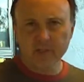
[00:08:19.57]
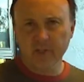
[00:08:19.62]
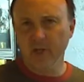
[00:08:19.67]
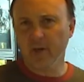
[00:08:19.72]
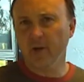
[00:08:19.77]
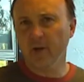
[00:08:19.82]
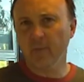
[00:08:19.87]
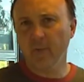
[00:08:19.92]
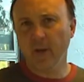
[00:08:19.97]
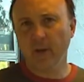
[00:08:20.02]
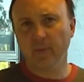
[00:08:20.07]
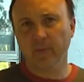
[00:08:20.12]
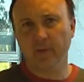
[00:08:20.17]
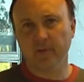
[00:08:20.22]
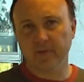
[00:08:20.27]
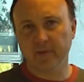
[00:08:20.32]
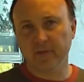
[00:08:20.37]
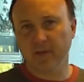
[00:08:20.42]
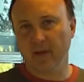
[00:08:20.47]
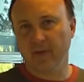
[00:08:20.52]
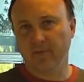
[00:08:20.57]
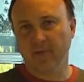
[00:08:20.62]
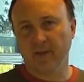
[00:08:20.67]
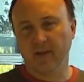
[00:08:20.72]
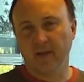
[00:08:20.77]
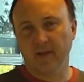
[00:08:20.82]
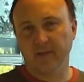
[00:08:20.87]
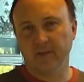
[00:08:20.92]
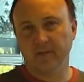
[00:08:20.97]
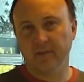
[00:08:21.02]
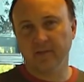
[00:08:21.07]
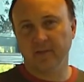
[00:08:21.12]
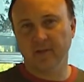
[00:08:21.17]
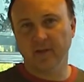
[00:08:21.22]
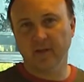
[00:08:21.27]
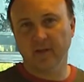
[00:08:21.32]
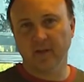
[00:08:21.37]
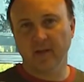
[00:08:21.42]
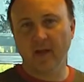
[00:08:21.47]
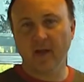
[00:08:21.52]
cherry peppers. I've got
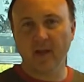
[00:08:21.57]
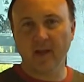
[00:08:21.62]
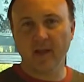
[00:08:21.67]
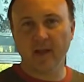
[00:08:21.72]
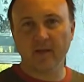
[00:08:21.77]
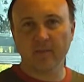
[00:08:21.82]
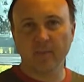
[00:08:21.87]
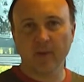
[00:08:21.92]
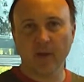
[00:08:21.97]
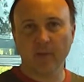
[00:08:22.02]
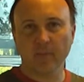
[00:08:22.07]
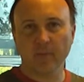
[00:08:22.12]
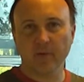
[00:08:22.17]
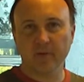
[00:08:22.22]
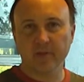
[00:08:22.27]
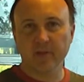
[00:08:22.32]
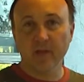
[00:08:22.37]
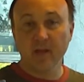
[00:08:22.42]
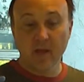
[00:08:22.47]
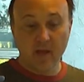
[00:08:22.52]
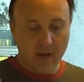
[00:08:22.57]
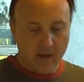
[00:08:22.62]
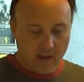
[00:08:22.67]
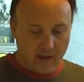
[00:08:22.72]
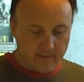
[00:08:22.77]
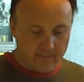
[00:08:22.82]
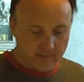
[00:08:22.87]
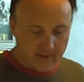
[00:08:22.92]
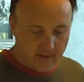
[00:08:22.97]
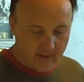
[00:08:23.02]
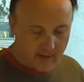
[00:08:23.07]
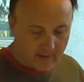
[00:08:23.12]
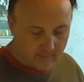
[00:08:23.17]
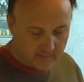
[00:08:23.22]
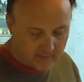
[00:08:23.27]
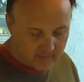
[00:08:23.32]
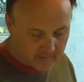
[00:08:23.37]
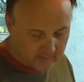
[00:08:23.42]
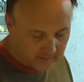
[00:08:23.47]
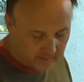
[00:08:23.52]
cayenne peppers. I even
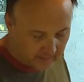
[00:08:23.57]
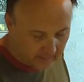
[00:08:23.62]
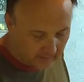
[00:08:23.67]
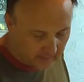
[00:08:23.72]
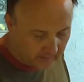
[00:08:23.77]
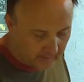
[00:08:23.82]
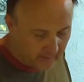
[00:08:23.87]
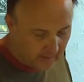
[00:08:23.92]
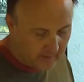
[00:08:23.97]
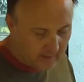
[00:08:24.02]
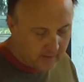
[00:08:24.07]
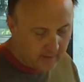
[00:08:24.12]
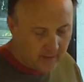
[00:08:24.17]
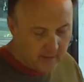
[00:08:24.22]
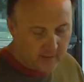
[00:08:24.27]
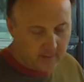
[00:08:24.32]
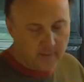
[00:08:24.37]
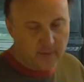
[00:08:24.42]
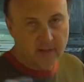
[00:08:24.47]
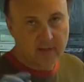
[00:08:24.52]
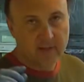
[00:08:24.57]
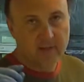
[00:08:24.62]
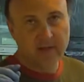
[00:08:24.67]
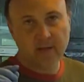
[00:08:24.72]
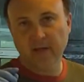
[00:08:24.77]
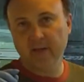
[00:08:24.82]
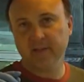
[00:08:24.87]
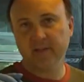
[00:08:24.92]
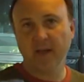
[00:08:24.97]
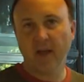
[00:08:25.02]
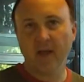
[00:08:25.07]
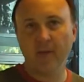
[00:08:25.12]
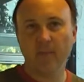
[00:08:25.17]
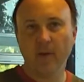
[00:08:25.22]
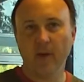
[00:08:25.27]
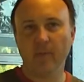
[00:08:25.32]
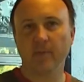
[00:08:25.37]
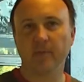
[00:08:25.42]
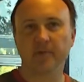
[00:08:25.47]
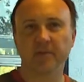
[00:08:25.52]
have these little itty bitty Thai
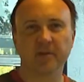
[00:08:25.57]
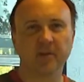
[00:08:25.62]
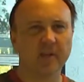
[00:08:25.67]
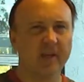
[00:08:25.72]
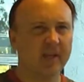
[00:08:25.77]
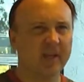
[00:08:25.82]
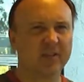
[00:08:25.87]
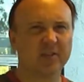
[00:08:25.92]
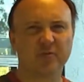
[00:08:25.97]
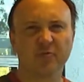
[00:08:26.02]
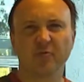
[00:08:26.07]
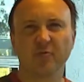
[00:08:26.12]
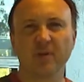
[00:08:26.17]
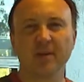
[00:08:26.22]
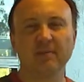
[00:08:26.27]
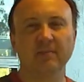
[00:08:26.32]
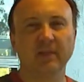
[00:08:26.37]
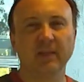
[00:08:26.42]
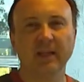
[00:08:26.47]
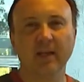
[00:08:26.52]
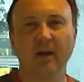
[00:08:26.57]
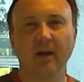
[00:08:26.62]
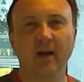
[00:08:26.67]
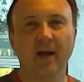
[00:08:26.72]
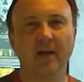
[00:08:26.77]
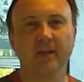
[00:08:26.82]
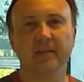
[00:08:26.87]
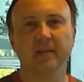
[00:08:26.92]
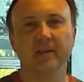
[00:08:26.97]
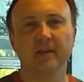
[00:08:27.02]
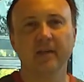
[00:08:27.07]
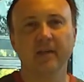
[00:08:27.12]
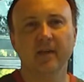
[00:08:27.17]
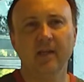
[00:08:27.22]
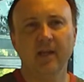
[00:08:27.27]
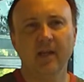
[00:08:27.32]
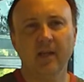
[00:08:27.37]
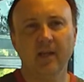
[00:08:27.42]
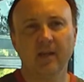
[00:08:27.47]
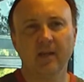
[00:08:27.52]
peppers, extremely hot.
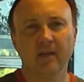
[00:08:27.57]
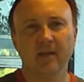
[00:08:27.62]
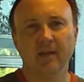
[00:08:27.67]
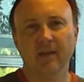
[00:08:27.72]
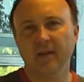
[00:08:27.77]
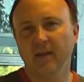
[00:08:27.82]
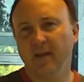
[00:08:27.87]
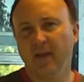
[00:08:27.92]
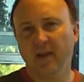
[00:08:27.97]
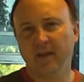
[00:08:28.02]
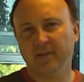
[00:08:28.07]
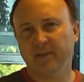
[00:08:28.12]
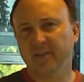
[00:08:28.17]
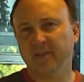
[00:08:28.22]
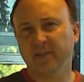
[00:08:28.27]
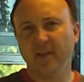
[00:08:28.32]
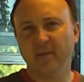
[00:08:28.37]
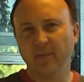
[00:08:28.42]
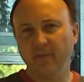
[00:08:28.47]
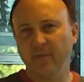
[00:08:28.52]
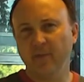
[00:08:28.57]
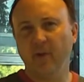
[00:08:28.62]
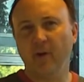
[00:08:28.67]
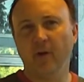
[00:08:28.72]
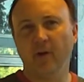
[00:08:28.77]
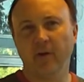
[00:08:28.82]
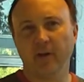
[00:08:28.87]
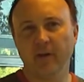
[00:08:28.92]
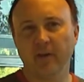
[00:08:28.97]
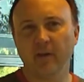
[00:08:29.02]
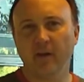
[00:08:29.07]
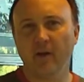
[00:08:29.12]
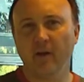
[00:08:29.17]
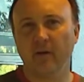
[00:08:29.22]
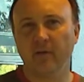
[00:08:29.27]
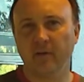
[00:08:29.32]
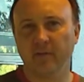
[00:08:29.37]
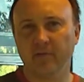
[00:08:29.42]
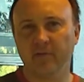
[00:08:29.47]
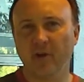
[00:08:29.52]
And as some of you already
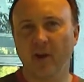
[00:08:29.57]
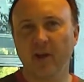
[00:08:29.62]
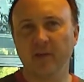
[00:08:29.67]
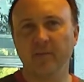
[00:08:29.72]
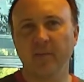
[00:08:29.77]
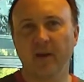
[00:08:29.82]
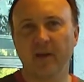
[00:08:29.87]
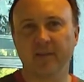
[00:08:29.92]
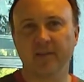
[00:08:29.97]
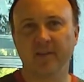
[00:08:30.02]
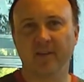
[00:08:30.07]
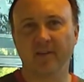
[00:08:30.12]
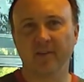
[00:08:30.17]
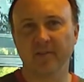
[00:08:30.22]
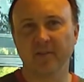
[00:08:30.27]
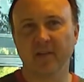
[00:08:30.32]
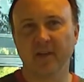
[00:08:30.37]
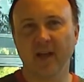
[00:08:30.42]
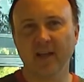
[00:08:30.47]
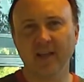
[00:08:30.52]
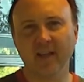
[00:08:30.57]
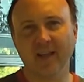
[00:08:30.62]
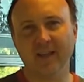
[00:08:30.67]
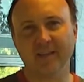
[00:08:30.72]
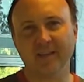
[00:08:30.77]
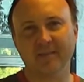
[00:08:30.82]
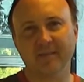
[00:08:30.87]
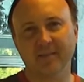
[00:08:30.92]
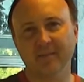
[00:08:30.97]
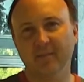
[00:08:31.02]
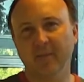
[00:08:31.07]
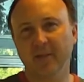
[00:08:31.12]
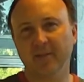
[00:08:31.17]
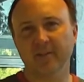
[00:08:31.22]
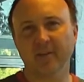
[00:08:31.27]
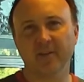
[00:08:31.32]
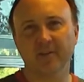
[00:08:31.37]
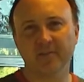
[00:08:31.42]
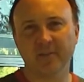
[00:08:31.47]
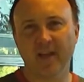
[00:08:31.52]
know and have tried my salsa, I like my
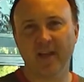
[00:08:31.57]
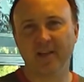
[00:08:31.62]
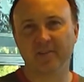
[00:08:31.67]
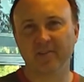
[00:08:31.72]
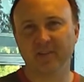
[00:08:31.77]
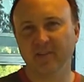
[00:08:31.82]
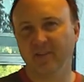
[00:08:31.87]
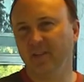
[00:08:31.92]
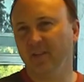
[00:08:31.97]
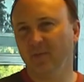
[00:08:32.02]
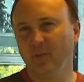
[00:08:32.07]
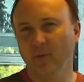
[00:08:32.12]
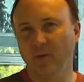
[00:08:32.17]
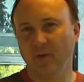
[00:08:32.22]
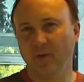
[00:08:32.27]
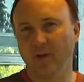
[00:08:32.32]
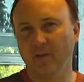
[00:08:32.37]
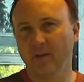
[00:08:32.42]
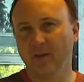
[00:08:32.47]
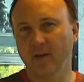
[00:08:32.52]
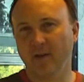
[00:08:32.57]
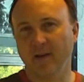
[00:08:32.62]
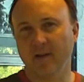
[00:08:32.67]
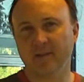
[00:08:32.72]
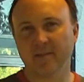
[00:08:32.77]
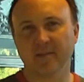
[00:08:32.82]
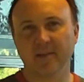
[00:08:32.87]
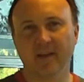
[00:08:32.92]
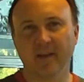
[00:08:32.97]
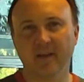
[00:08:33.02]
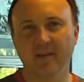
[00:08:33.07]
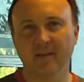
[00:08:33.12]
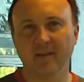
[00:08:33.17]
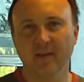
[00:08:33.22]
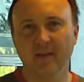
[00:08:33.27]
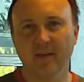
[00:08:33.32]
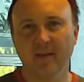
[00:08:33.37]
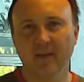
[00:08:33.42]
salsa actually a little more on the hot side.